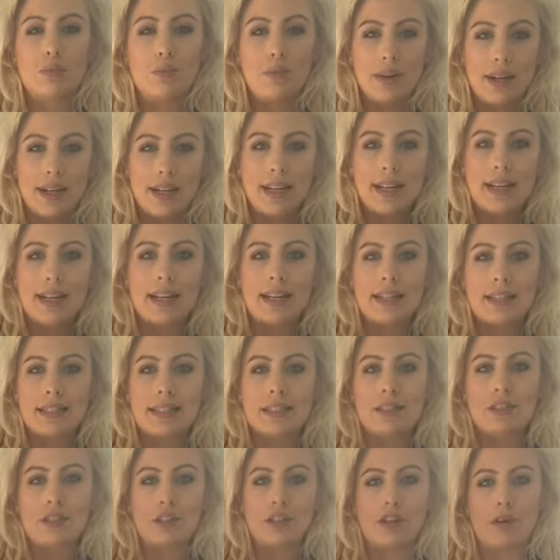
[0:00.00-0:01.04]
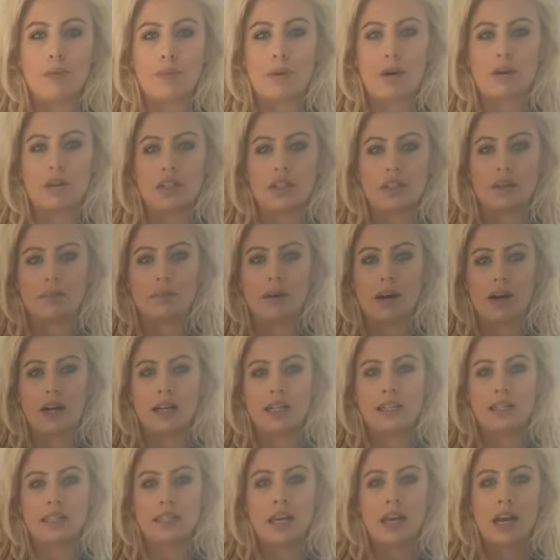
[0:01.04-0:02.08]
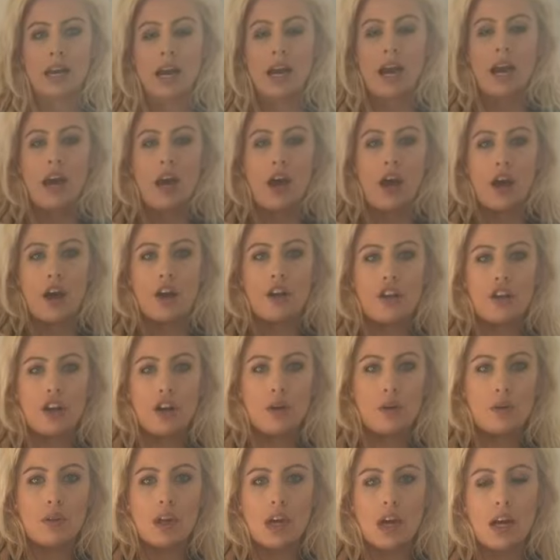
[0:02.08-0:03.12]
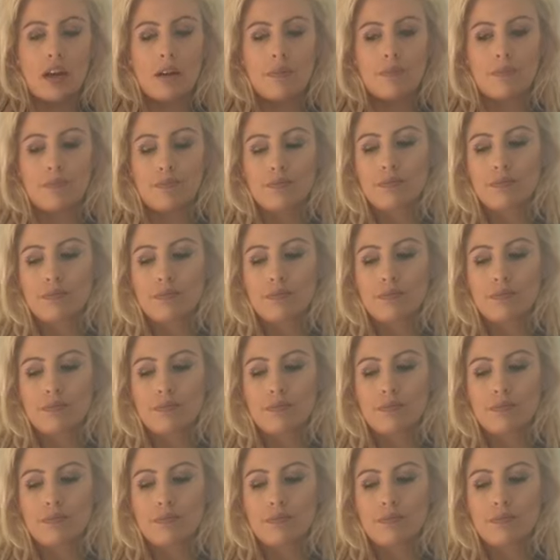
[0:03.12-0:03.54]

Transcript: Really listen to your body and mind and know that,